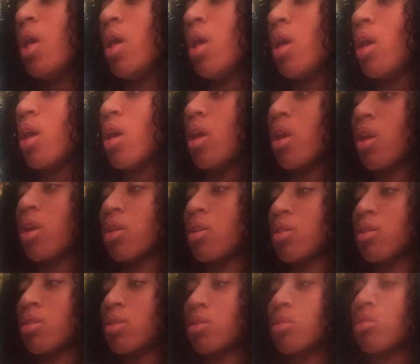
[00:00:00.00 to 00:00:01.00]

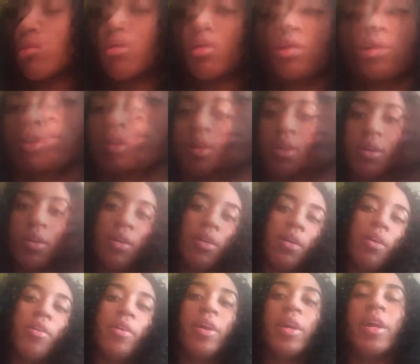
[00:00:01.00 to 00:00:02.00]
And
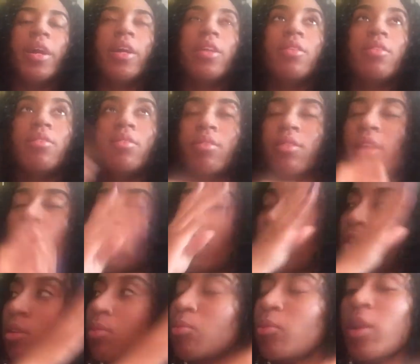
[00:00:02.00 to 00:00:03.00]
alright, and
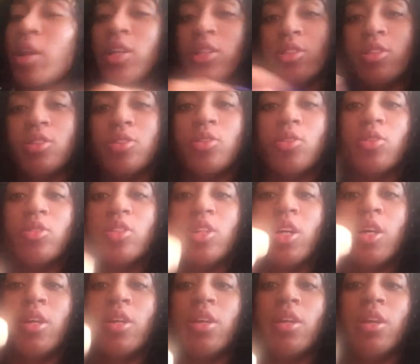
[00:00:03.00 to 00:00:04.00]
that way I just showed
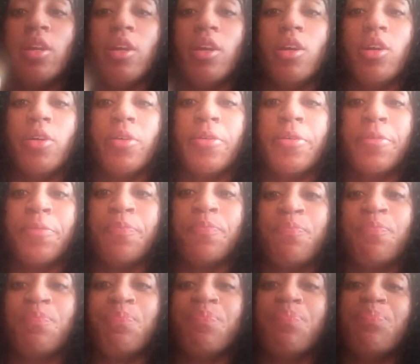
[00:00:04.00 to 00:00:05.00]
y'all,
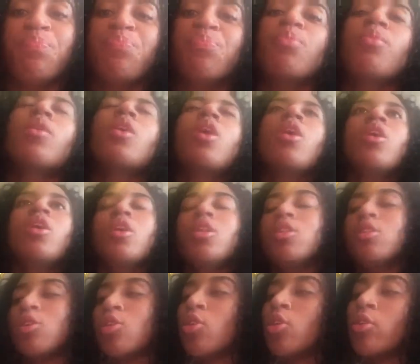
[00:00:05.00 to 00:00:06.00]

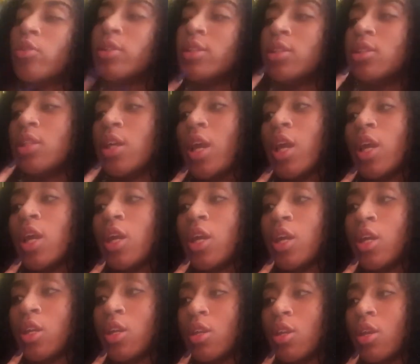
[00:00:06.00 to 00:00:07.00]
the girl is
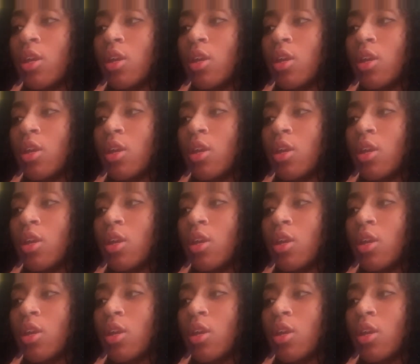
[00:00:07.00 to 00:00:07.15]
saying